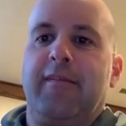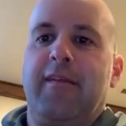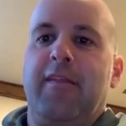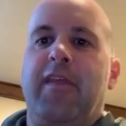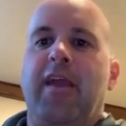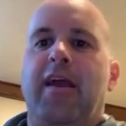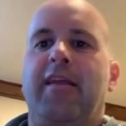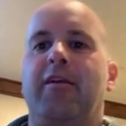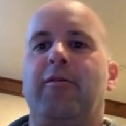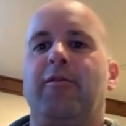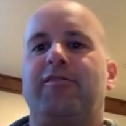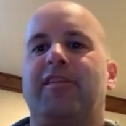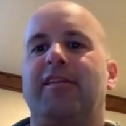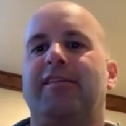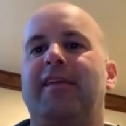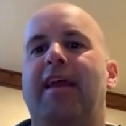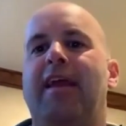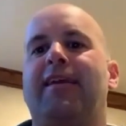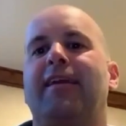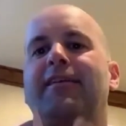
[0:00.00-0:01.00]
And the idea was to
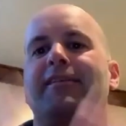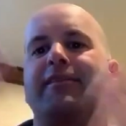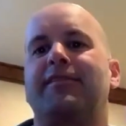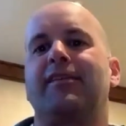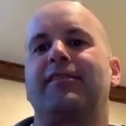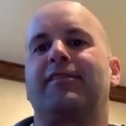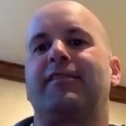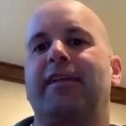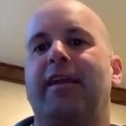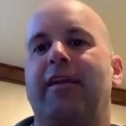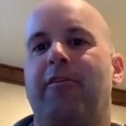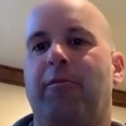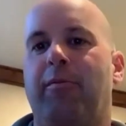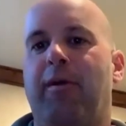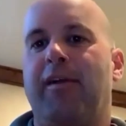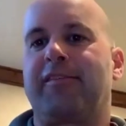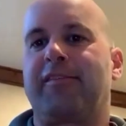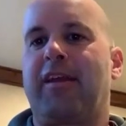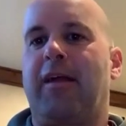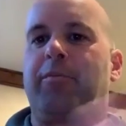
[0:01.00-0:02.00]
take existing
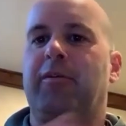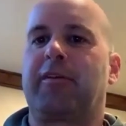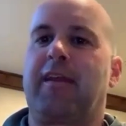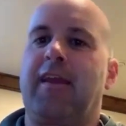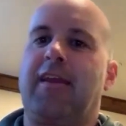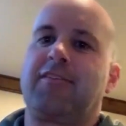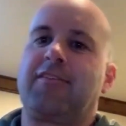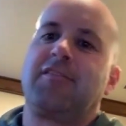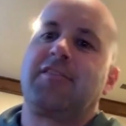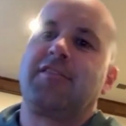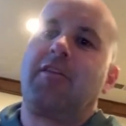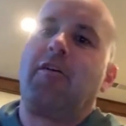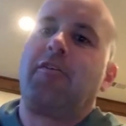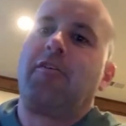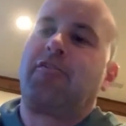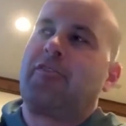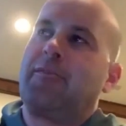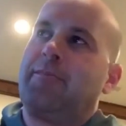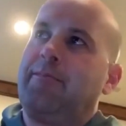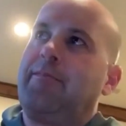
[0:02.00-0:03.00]
enterprise applications and
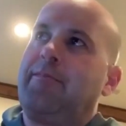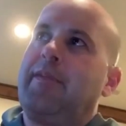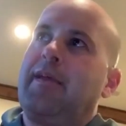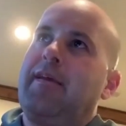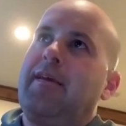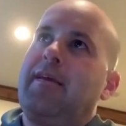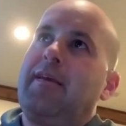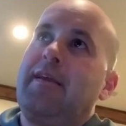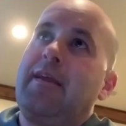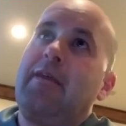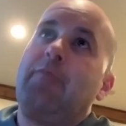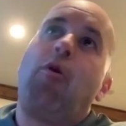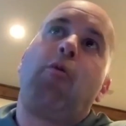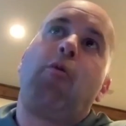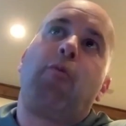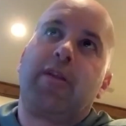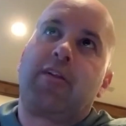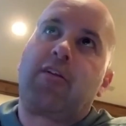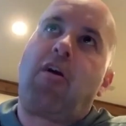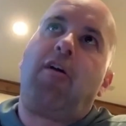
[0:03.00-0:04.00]
host them in
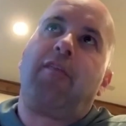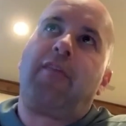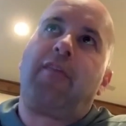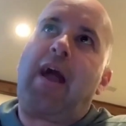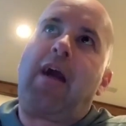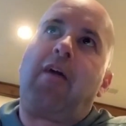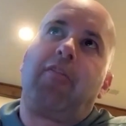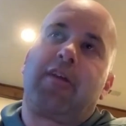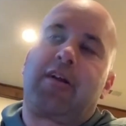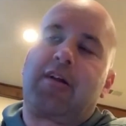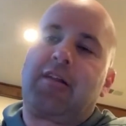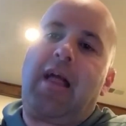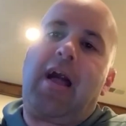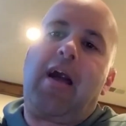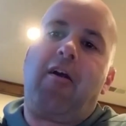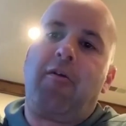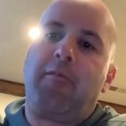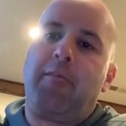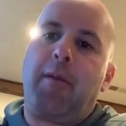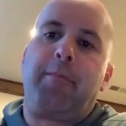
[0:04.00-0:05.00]
what we'd call now the
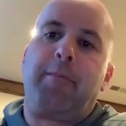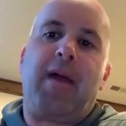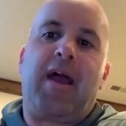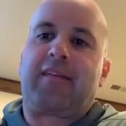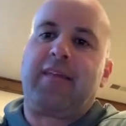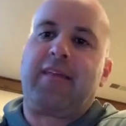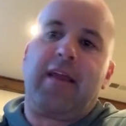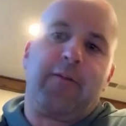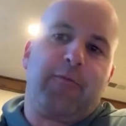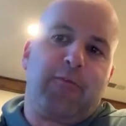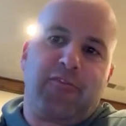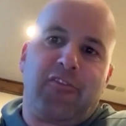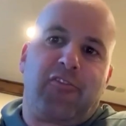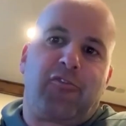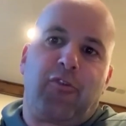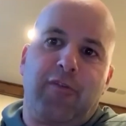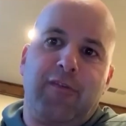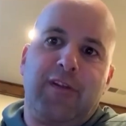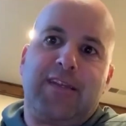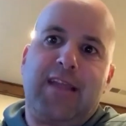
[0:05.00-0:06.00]
cloud, but back then it was just
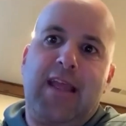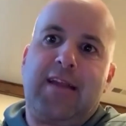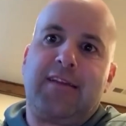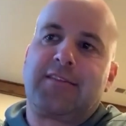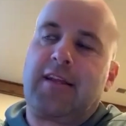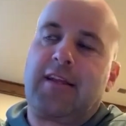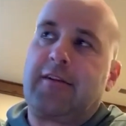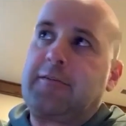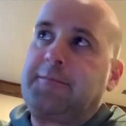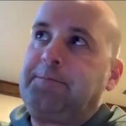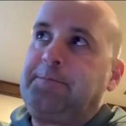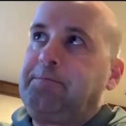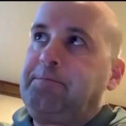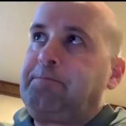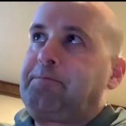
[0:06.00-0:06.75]
sort of a data center.